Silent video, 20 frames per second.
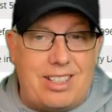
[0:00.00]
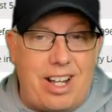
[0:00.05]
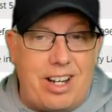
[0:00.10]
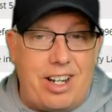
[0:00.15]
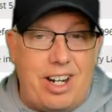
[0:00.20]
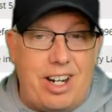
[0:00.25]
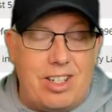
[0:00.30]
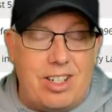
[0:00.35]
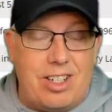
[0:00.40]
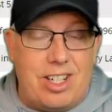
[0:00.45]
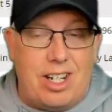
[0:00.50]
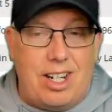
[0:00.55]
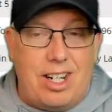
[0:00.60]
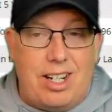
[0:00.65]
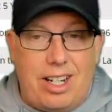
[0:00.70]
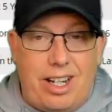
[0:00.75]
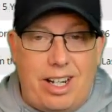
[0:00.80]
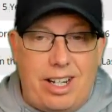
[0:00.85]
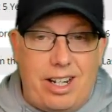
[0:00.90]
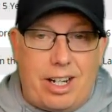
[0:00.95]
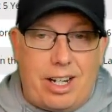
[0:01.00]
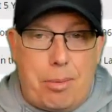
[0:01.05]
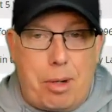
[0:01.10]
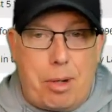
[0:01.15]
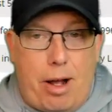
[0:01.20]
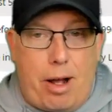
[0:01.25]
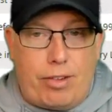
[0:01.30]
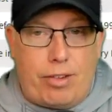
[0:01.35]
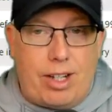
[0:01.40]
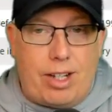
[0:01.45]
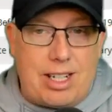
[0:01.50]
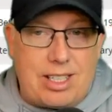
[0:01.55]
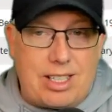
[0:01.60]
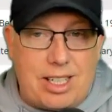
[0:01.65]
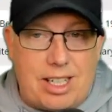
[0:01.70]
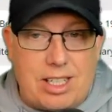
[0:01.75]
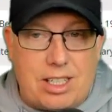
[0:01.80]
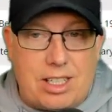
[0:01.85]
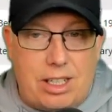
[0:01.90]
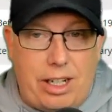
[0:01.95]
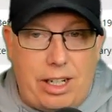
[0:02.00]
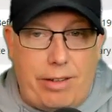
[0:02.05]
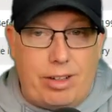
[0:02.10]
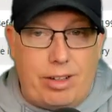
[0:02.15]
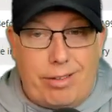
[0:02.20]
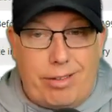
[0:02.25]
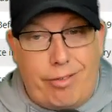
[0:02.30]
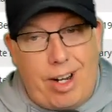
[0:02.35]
10 years, and they're coming off a loss against Cleveland.